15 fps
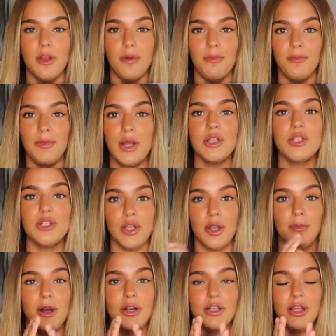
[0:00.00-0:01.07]
them
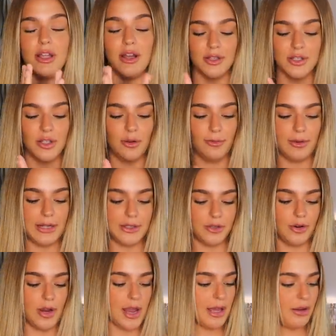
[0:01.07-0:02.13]
so much. They are so
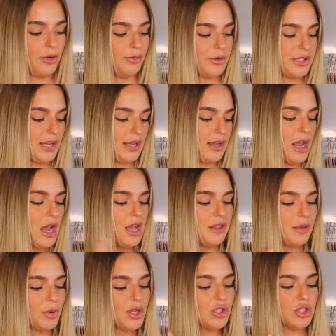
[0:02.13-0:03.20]
flattering, and obviously
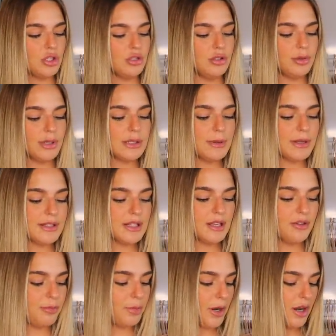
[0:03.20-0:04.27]
they weren't too
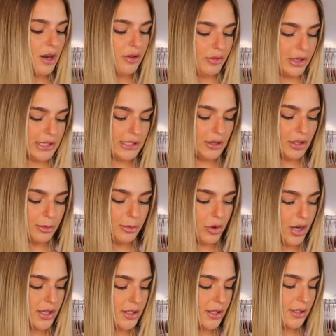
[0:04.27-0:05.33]
expensive, but I can't really tell you the
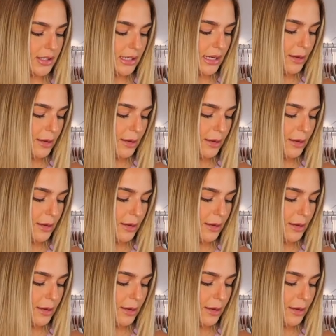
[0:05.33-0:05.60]
price because the